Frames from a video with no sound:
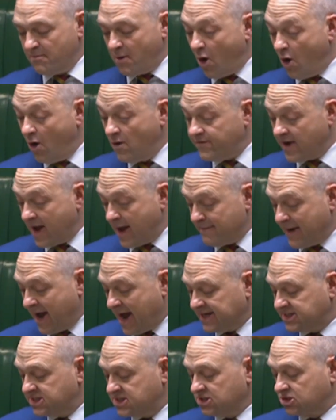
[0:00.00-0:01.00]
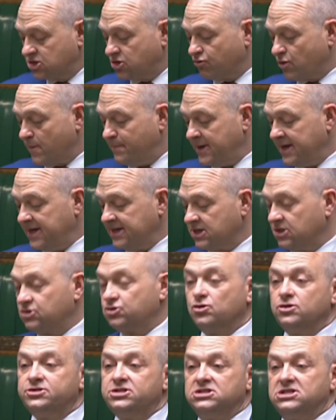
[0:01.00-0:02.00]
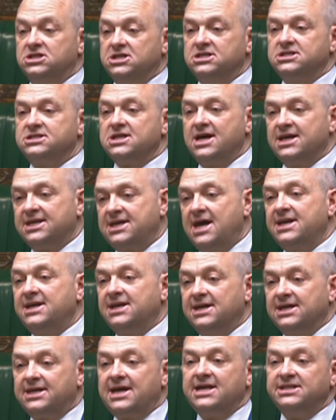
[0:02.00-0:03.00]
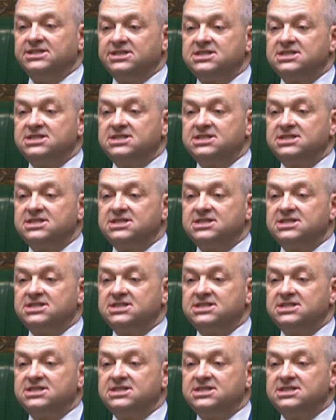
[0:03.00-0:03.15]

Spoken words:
of Hamas to repeat atrocities again and again,